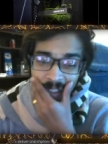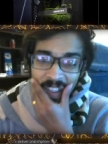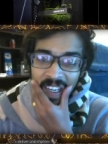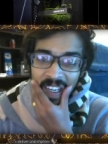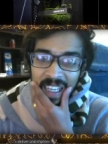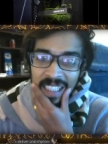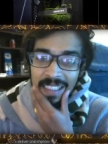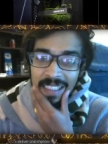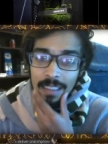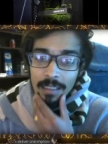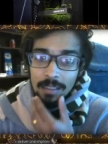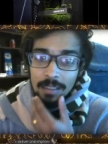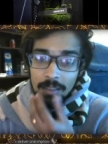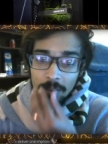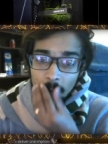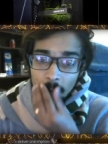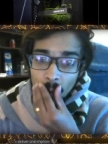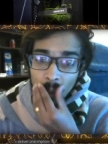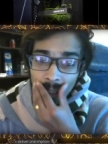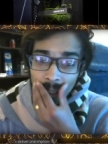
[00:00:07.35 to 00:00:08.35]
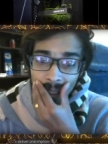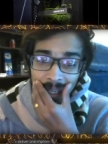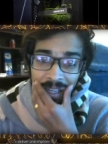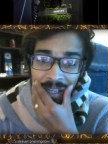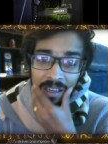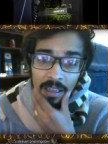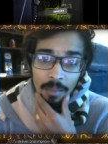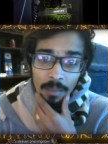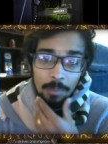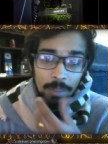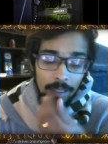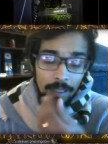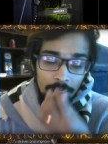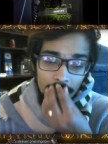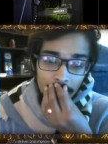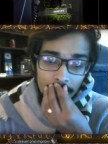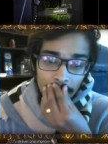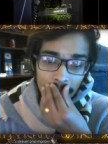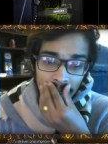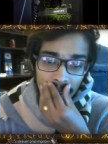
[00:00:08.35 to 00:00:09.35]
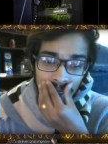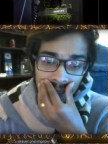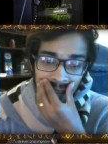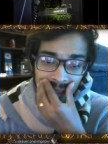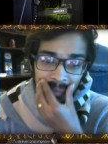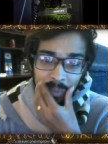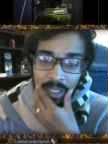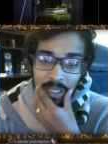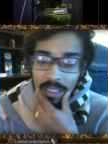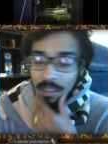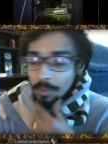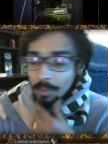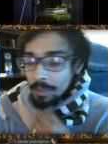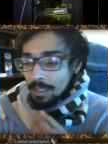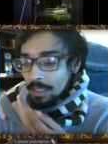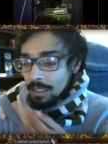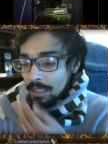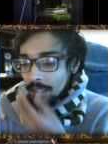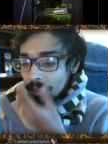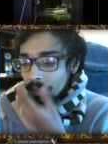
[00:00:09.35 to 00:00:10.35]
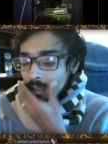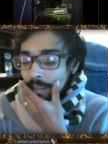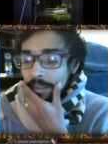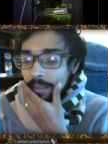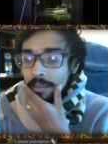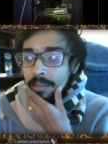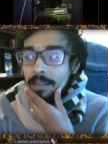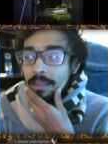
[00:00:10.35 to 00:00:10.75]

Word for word: I just woke up and had my cup of tea